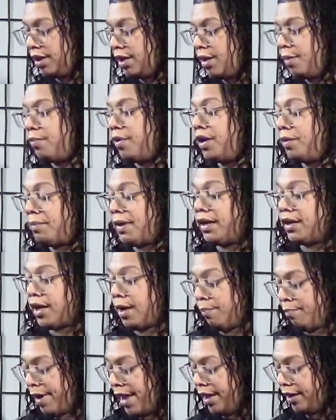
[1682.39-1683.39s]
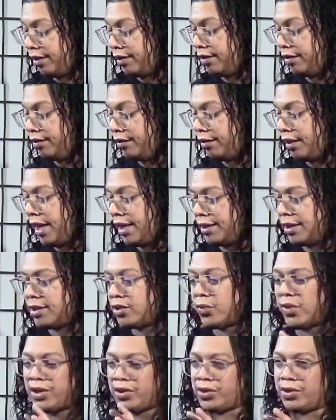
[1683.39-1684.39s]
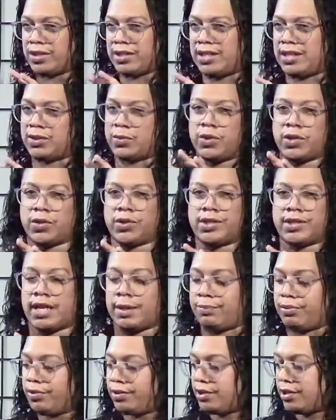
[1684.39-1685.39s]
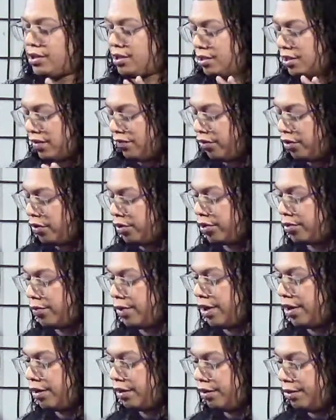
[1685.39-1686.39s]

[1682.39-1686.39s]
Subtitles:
But it made a comeback. I think it's one of those things, one of those staples, just never goes away.